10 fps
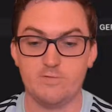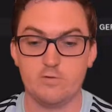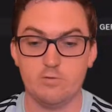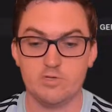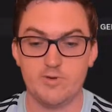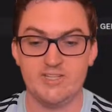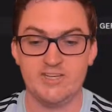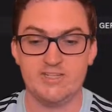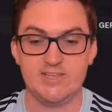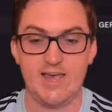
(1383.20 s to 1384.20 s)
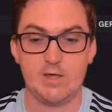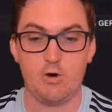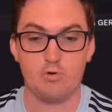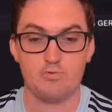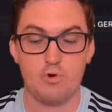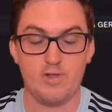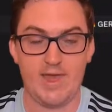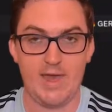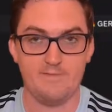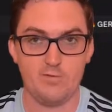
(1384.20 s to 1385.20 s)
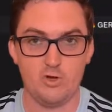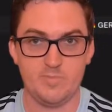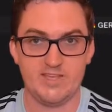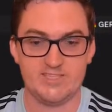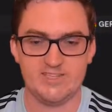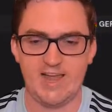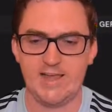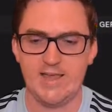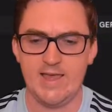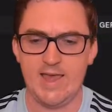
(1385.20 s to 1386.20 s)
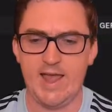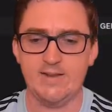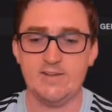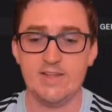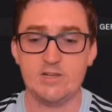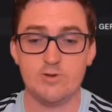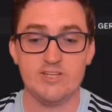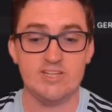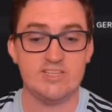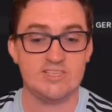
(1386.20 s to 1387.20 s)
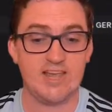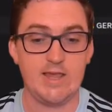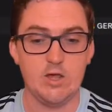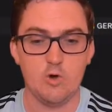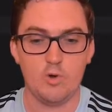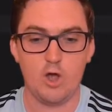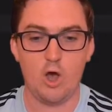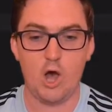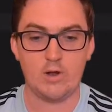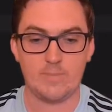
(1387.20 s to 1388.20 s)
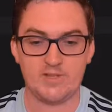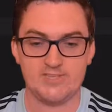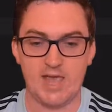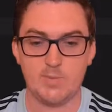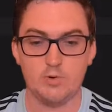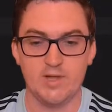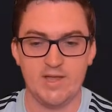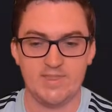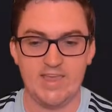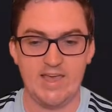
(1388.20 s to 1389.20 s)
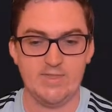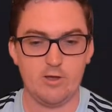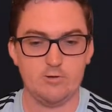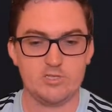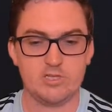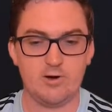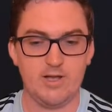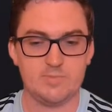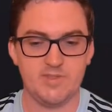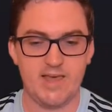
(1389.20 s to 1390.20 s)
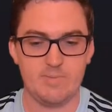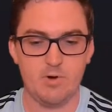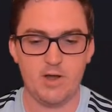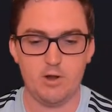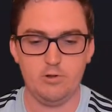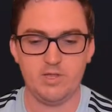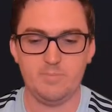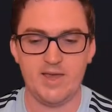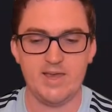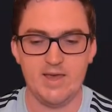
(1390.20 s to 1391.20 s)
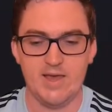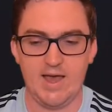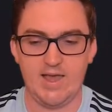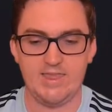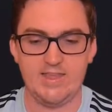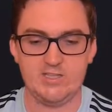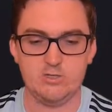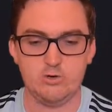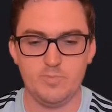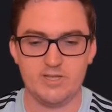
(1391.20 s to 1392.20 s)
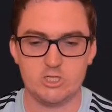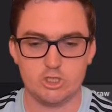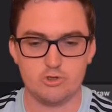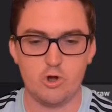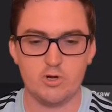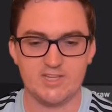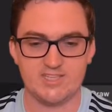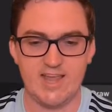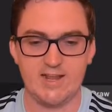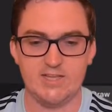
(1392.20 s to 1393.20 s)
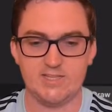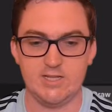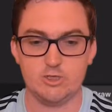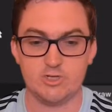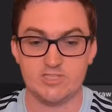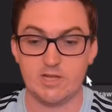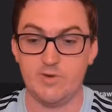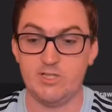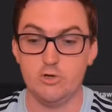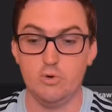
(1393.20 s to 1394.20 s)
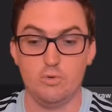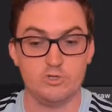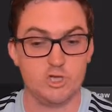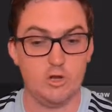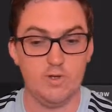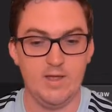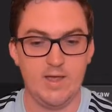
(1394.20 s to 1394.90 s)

Of course, we did take on Royal Antwerp yesterday. Anderlecht, we did see we're higher up the table than those guys, but they might only be a little bit stronger, so that is interesting. We do also